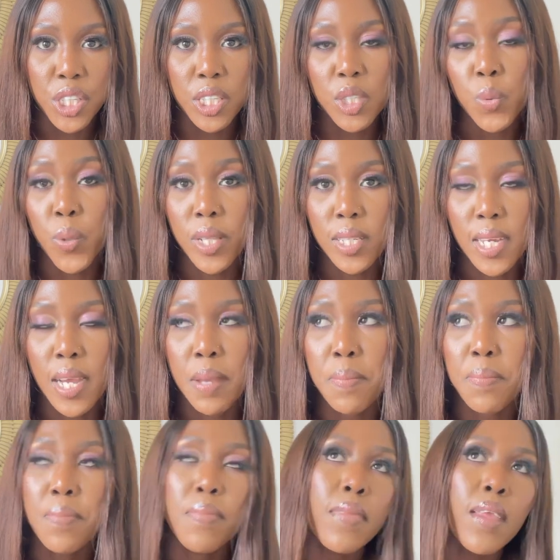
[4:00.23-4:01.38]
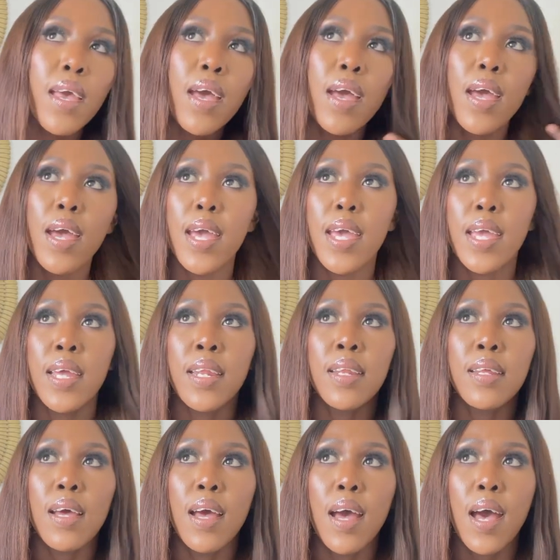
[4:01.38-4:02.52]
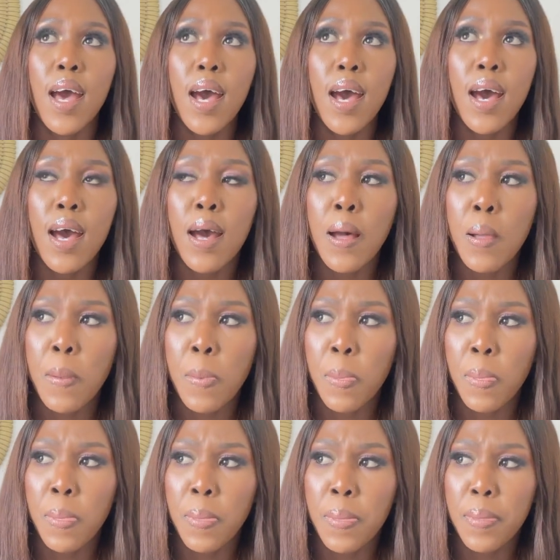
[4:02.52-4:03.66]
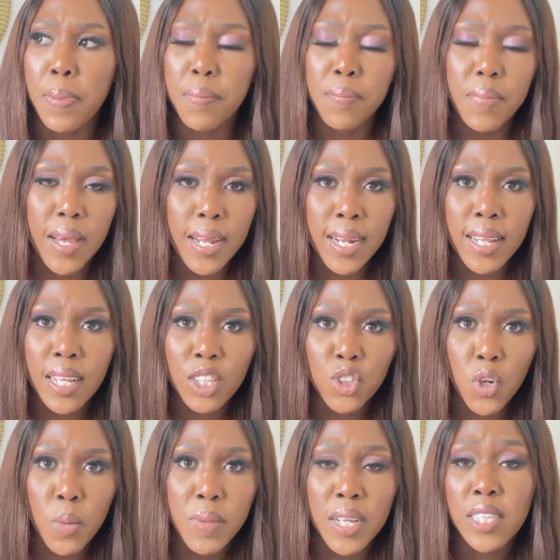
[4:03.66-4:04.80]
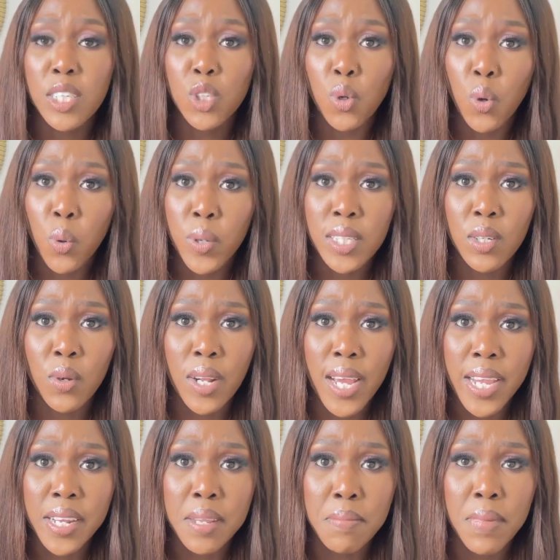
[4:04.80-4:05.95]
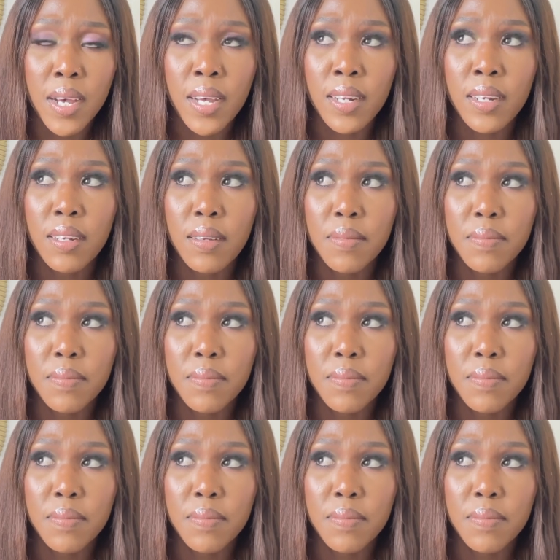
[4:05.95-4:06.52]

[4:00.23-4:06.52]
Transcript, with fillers: it with time and um, another job that it's always on high demand